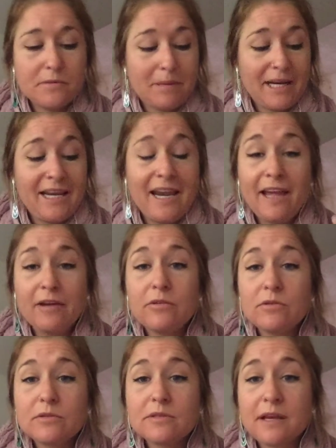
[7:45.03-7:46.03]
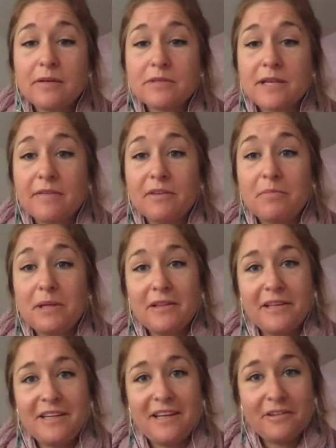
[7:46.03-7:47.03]
My nails, I was having
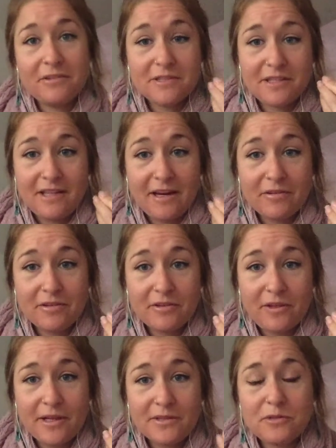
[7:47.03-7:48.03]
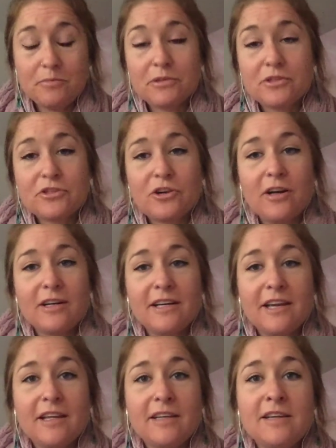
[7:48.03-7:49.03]
peeling nails, and now they're like super strong
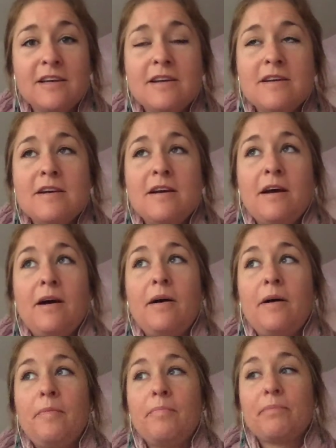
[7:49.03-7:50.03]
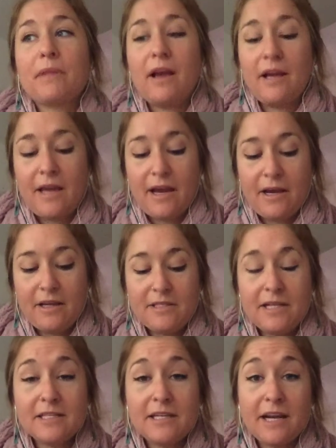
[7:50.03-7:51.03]
again. I had
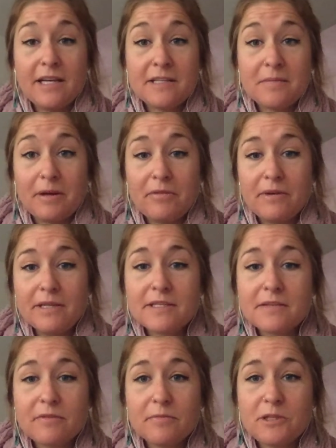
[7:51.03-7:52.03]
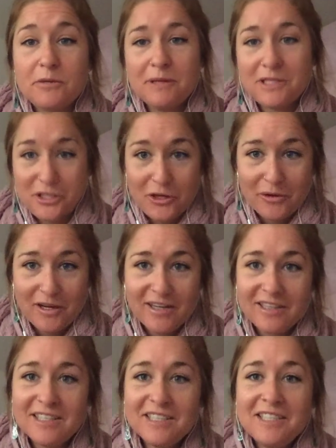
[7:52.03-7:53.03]
tendonitis in my wrist from too much
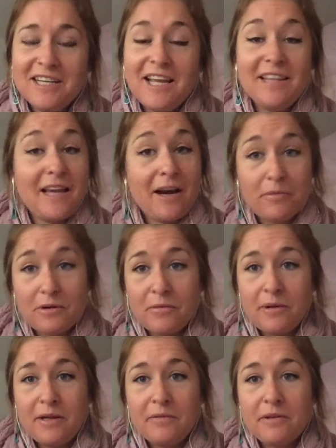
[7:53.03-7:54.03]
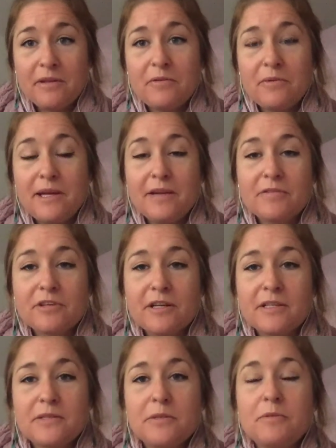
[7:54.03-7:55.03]
yoga, and that went away within a week of
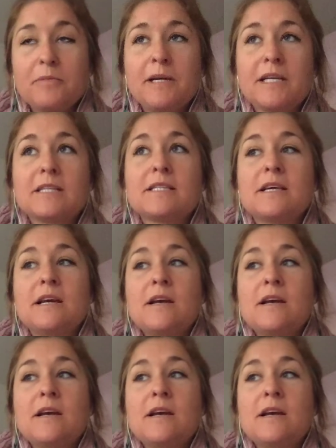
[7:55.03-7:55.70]
trying Supermix.